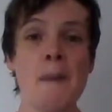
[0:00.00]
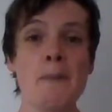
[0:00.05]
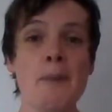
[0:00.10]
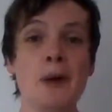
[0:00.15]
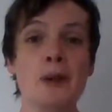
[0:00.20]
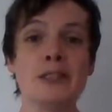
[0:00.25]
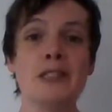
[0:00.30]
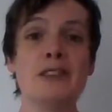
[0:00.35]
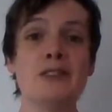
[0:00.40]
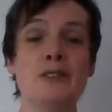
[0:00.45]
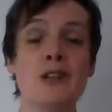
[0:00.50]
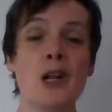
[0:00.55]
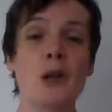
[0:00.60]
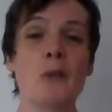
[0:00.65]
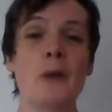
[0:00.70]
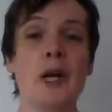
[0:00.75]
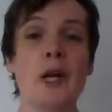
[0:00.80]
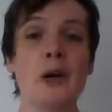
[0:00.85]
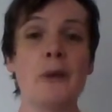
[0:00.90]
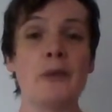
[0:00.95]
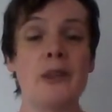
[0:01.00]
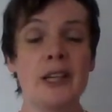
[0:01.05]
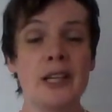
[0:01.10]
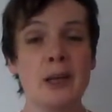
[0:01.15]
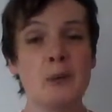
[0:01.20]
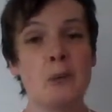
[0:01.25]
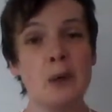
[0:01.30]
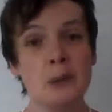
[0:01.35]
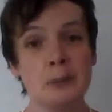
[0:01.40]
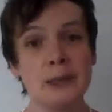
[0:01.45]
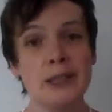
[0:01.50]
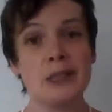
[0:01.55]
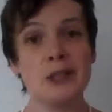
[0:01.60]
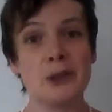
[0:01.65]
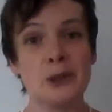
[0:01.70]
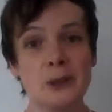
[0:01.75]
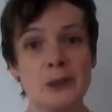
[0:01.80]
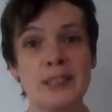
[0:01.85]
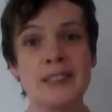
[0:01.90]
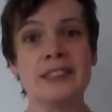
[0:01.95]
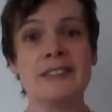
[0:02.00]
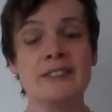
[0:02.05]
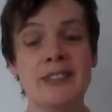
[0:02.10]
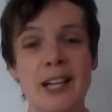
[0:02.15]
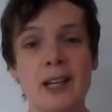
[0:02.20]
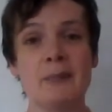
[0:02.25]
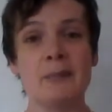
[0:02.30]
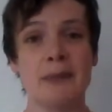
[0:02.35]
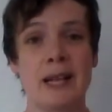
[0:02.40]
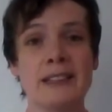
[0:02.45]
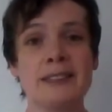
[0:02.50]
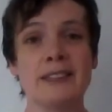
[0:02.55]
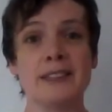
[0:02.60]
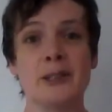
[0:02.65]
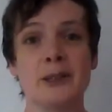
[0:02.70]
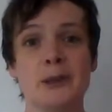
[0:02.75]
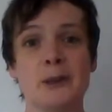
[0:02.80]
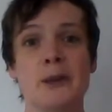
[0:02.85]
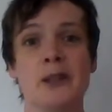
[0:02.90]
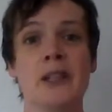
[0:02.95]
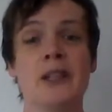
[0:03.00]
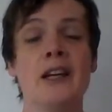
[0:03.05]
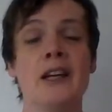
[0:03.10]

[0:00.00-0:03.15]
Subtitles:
Most of all, we hope that it will be truly developmental.